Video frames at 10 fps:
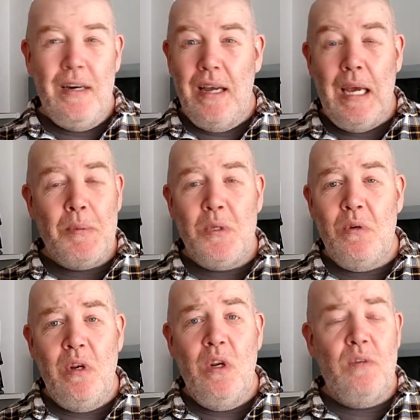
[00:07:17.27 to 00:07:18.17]
I
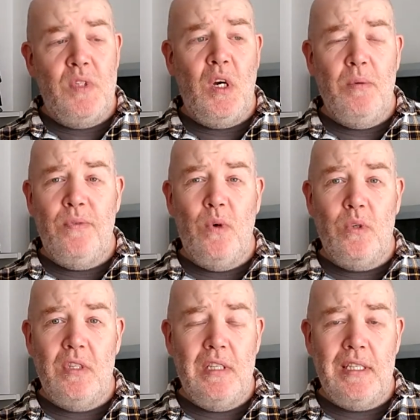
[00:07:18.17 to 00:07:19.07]
absolutely love Type 4
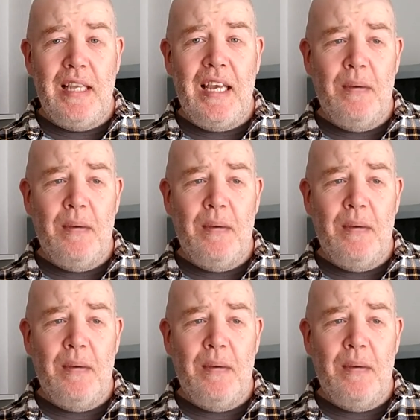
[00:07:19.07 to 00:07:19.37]
to this day.